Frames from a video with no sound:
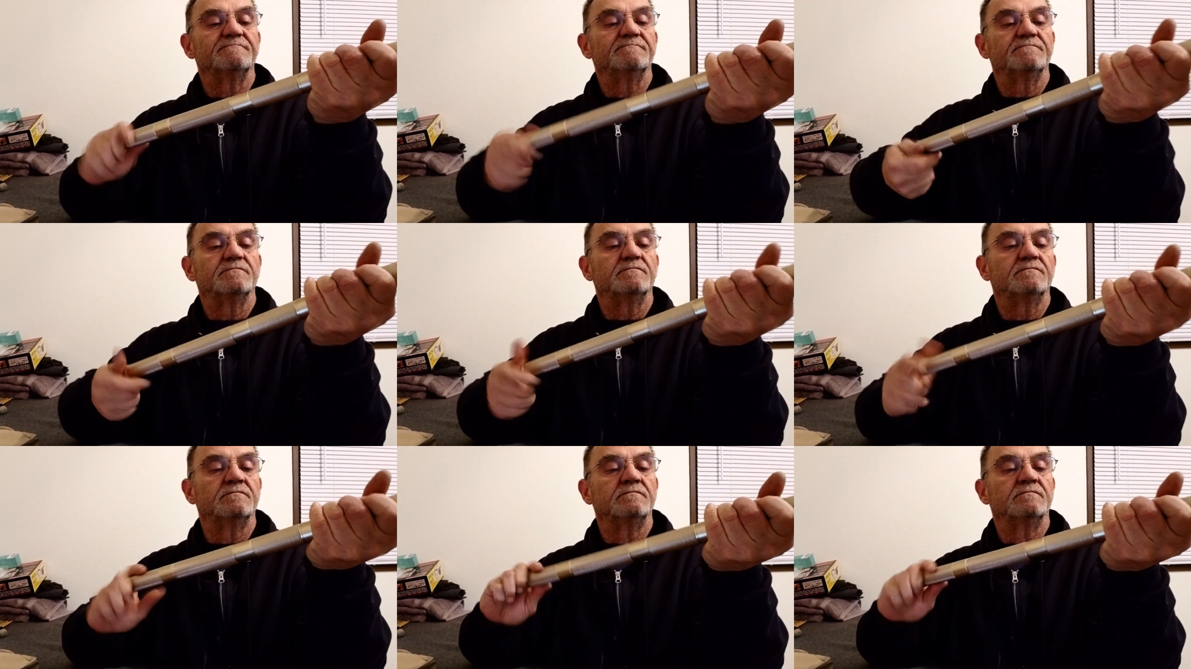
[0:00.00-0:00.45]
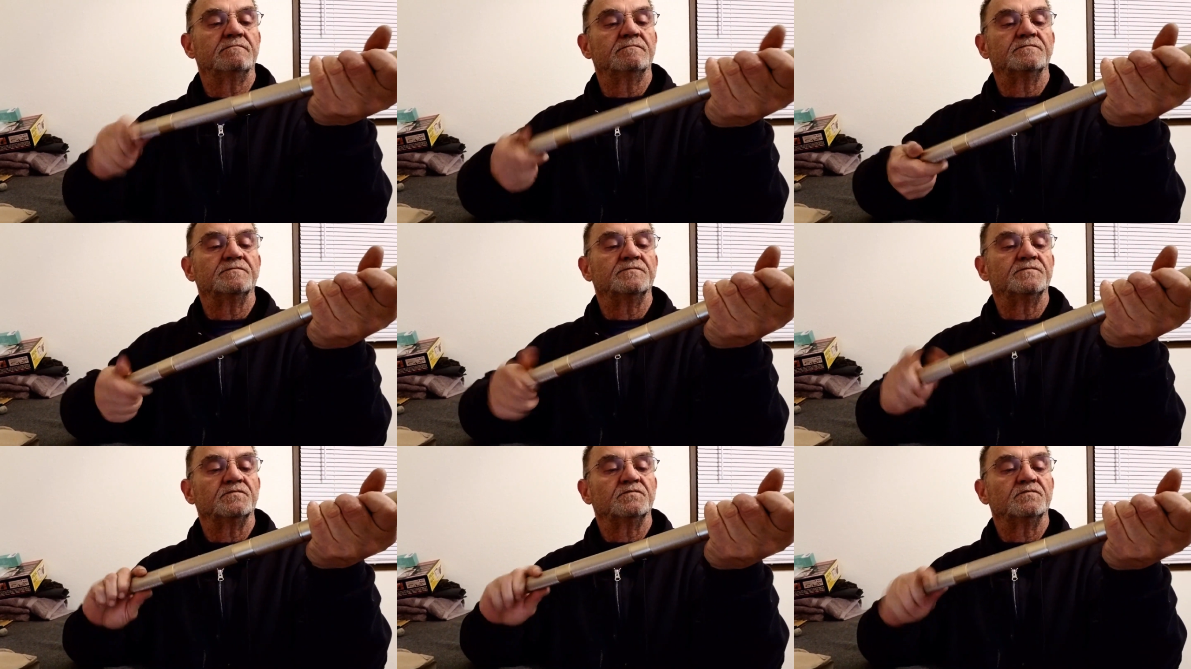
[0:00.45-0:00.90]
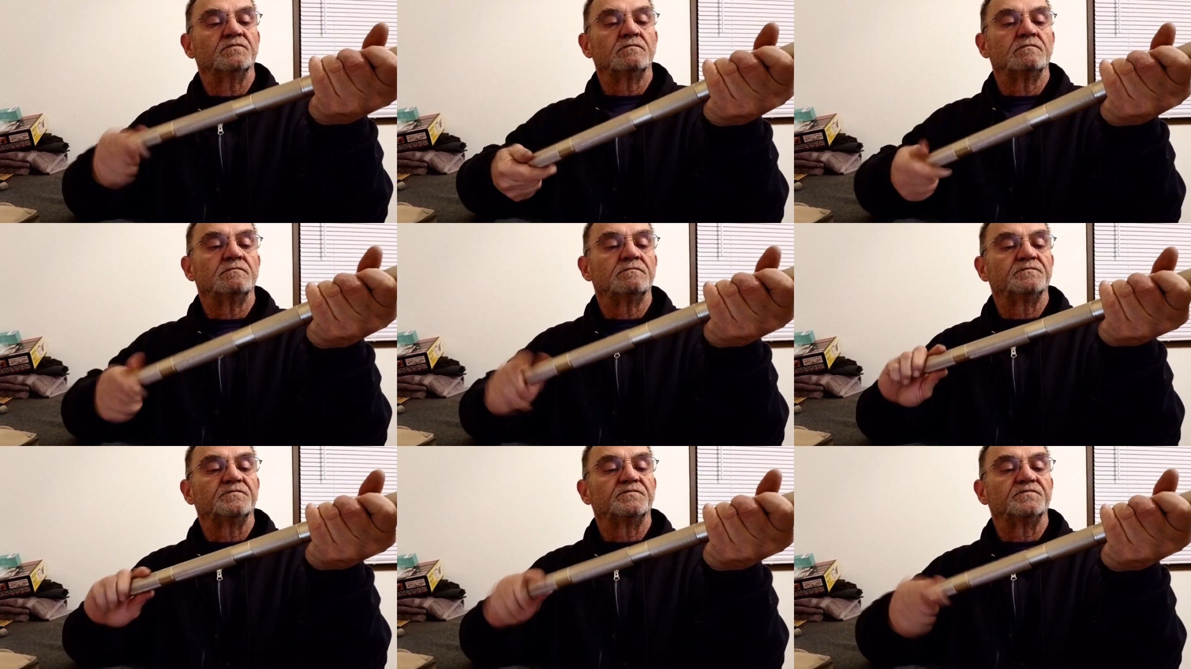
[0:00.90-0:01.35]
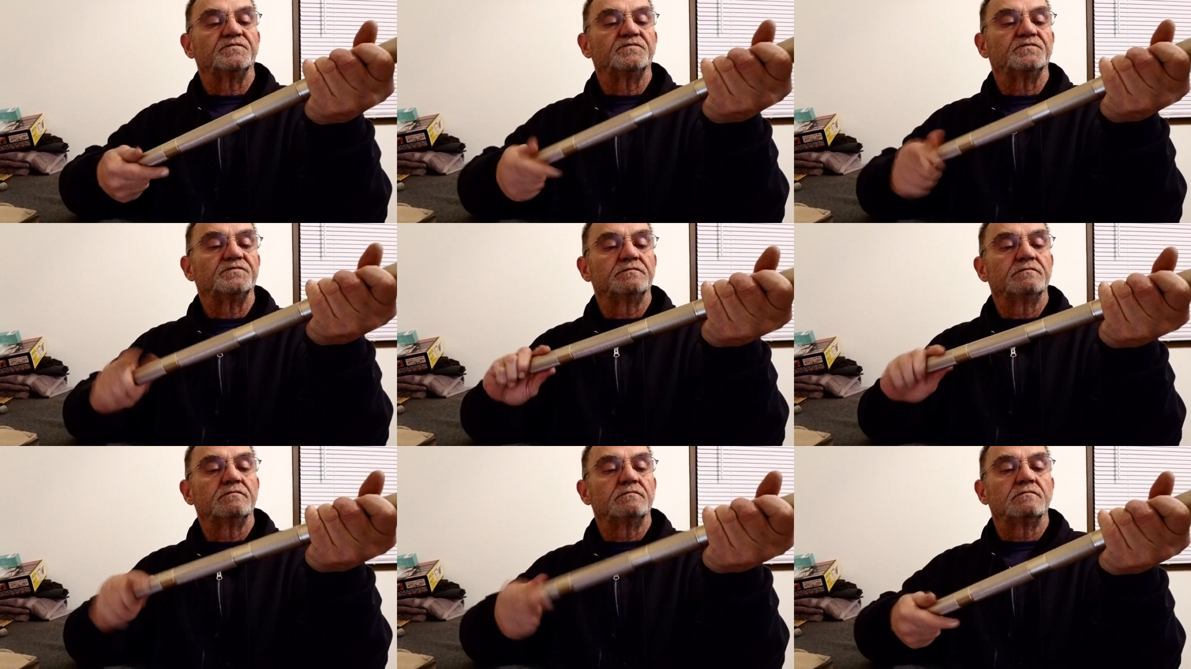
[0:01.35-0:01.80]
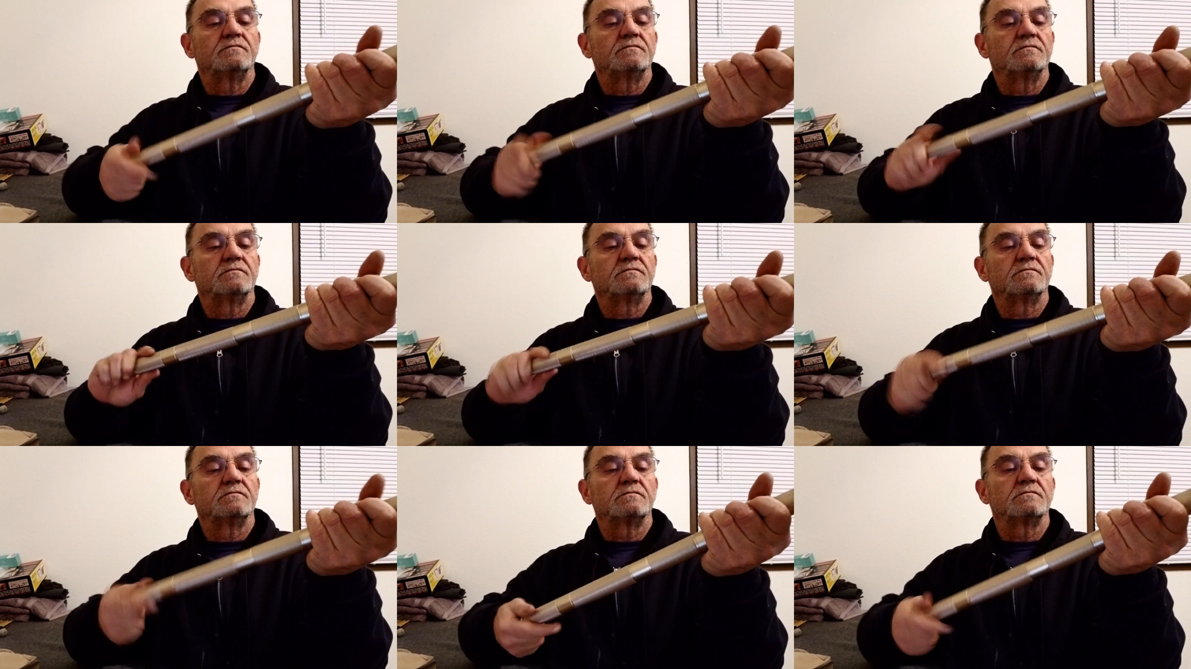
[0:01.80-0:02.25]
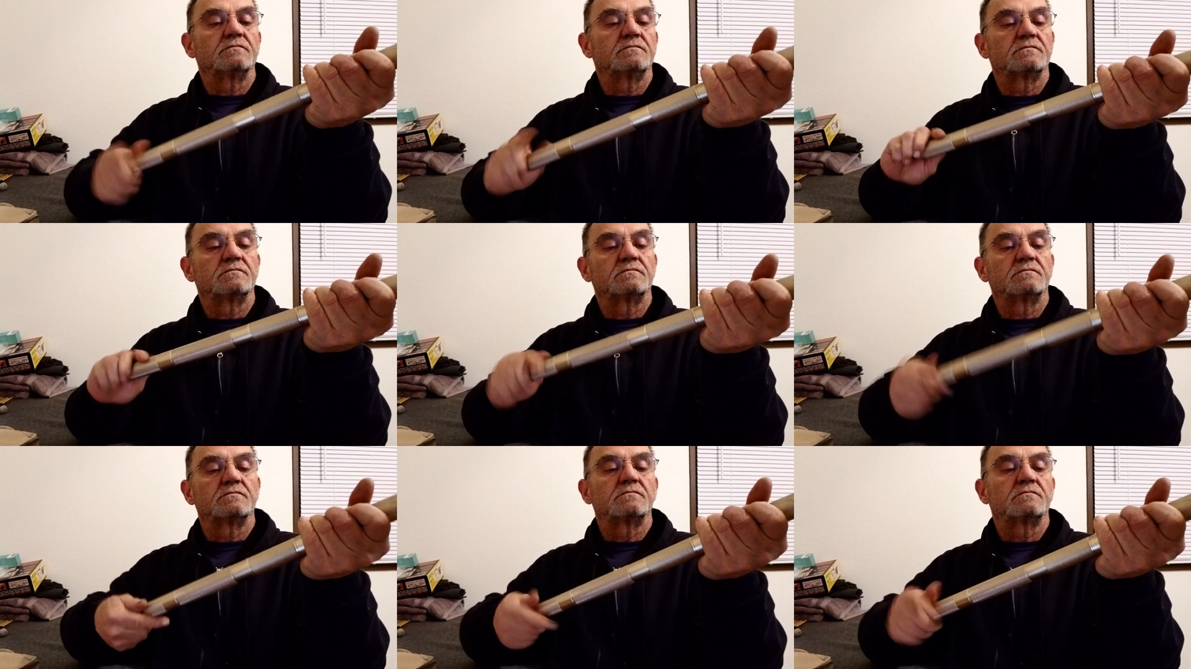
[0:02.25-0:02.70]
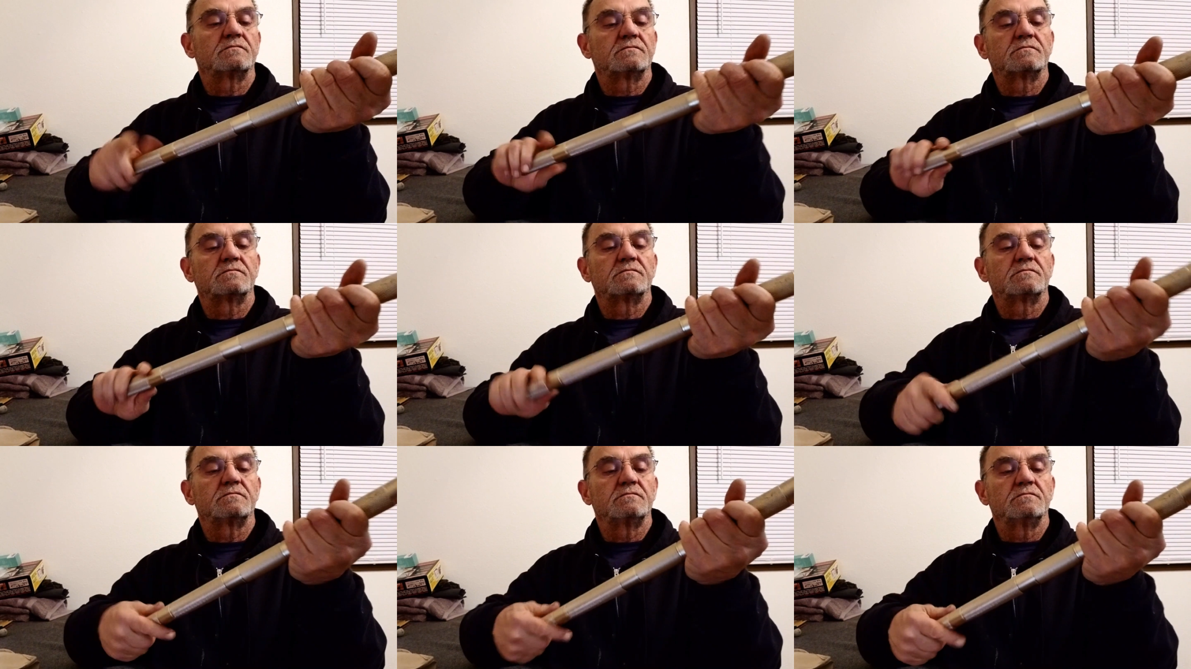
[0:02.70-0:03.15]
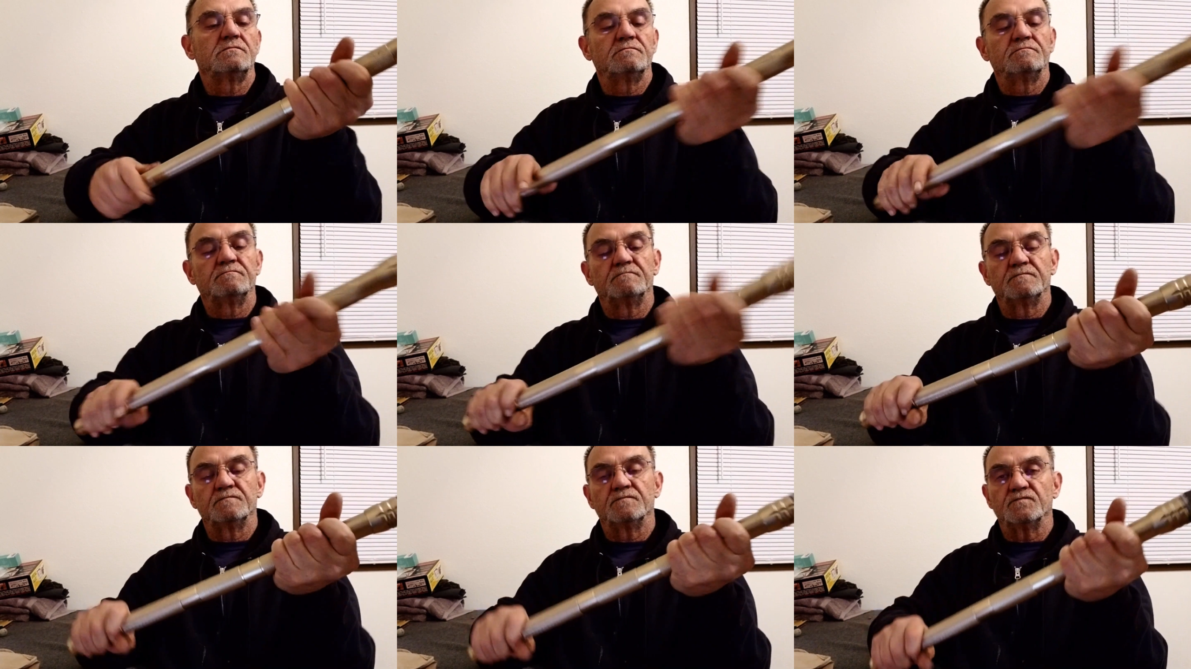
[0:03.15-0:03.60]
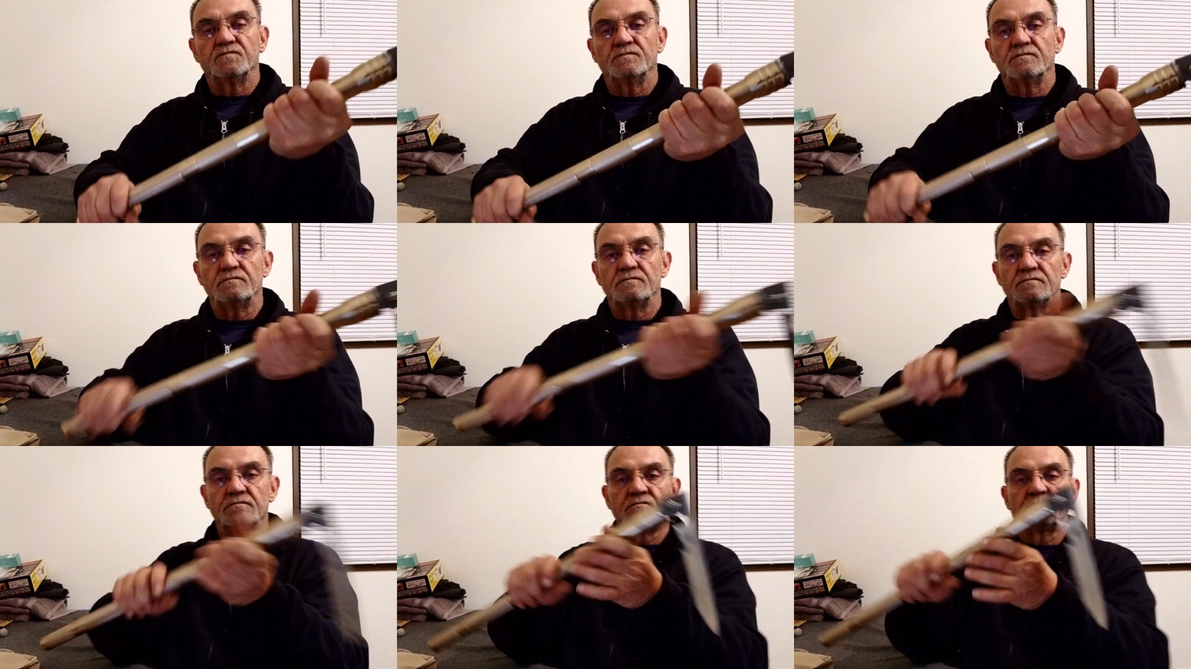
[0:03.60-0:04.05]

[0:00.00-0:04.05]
[no speech]